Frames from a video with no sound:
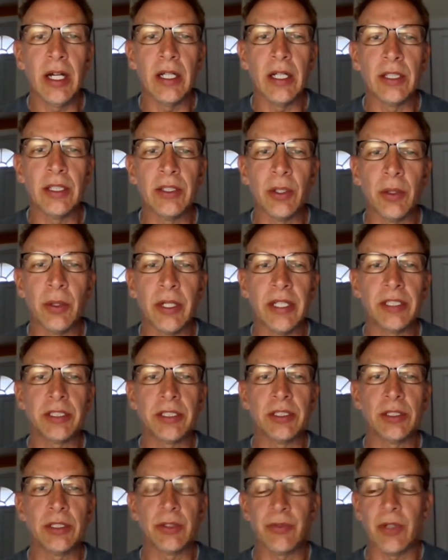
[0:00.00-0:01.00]
Uh,
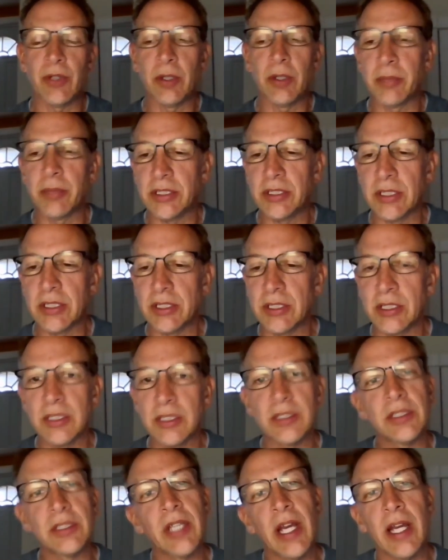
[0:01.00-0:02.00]
donations from
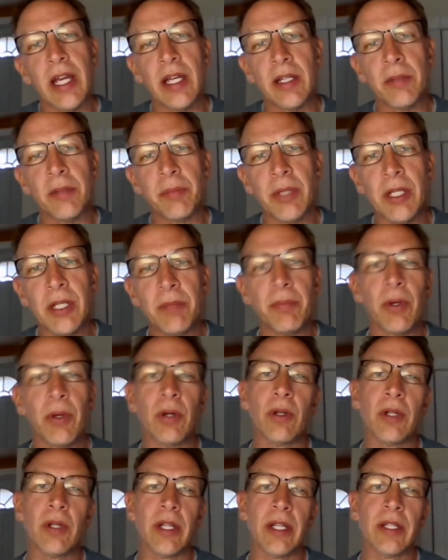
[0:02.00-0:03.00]
businesses and
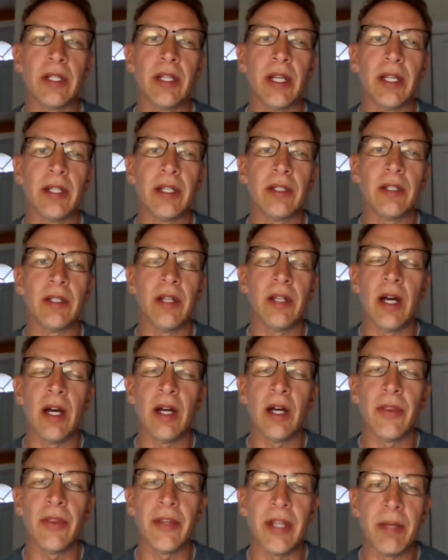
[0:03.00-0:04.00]
people, and they
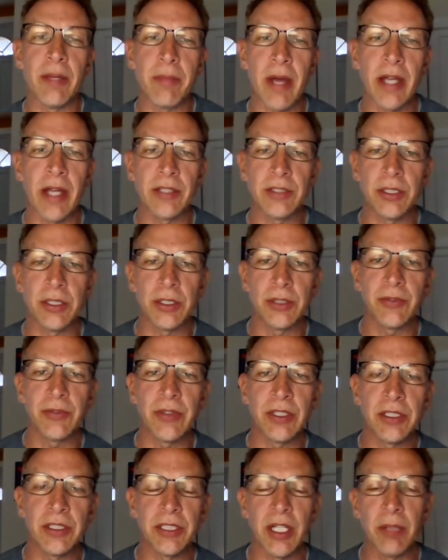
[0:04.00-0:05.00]
uh, the ambassadors
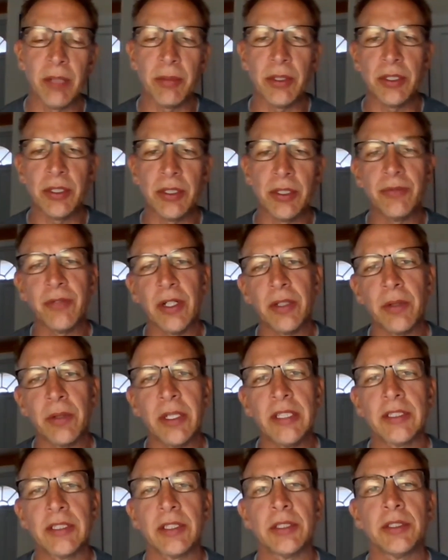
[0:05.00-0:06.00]
for the chamber do
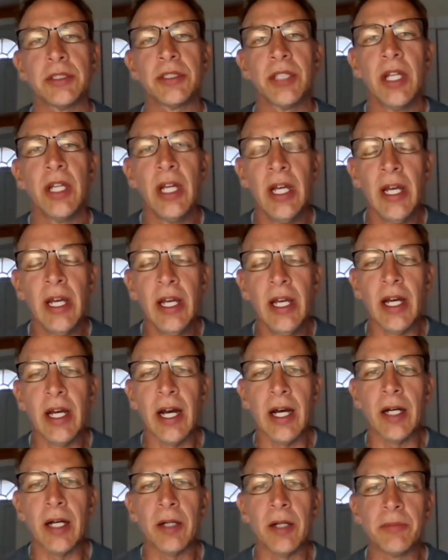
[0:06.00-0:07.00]
fundraisers
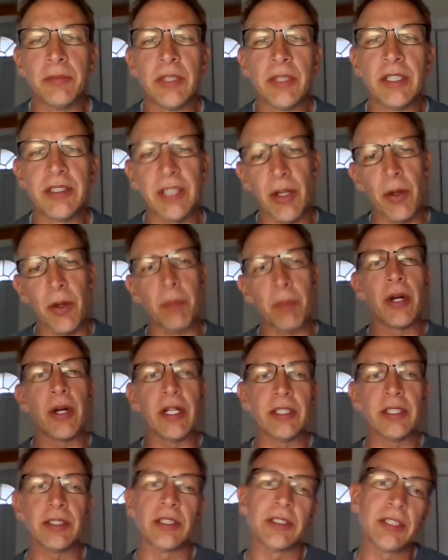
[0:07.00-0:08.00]
um, they sell the
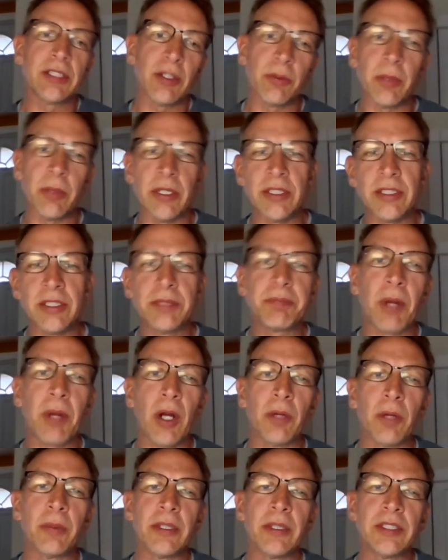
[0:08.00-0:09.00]
bracelets. Everybody's
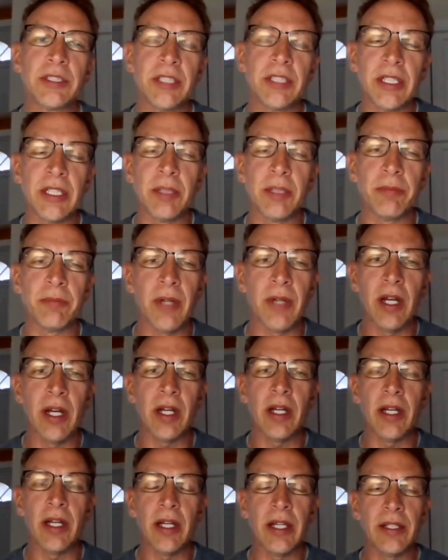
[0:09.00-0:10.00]
probably seen them
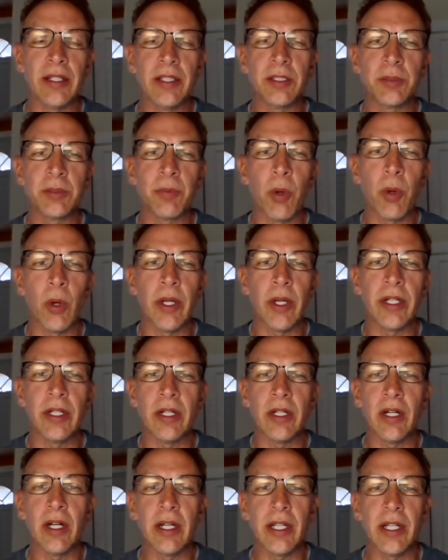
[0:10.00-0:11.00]
uh, at this point,
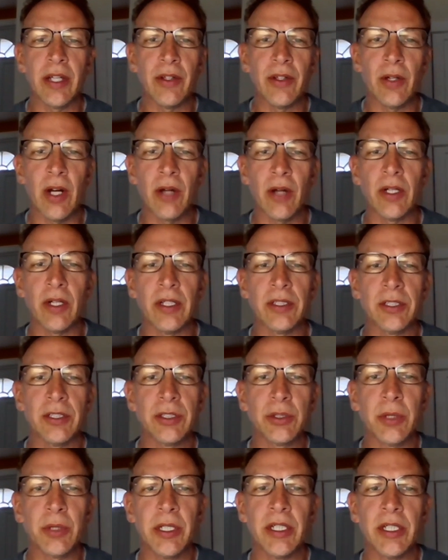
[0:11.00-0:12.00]
uh, either out on the
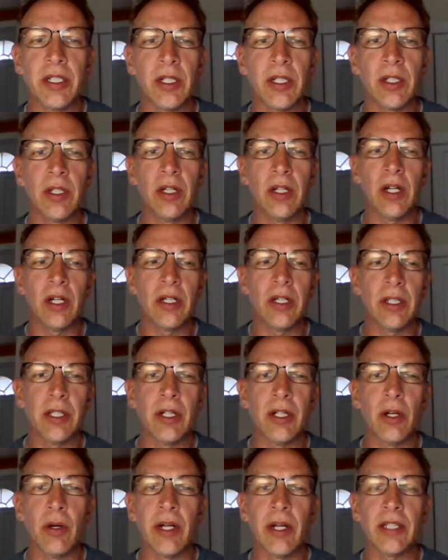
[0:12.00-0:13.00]
street in a, uh,
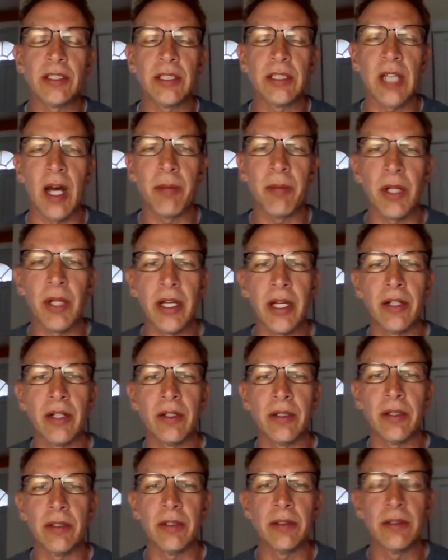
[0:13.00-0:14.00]
you know, at a stoplight
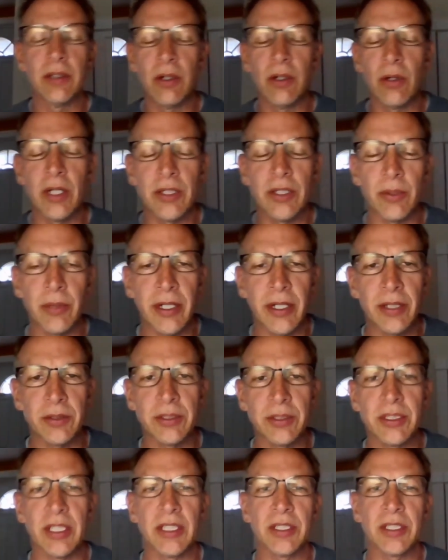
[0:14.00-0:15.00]
or or at the radio
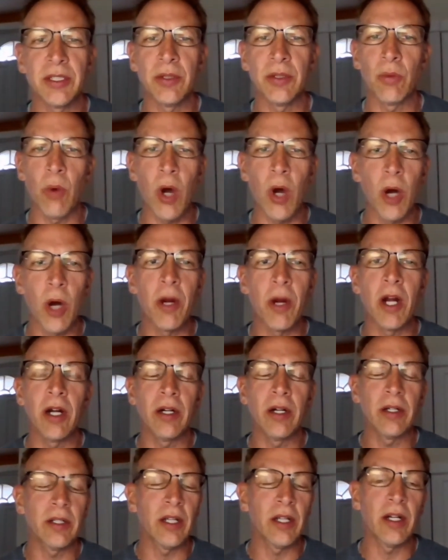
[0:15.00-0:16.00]
station, Walmart.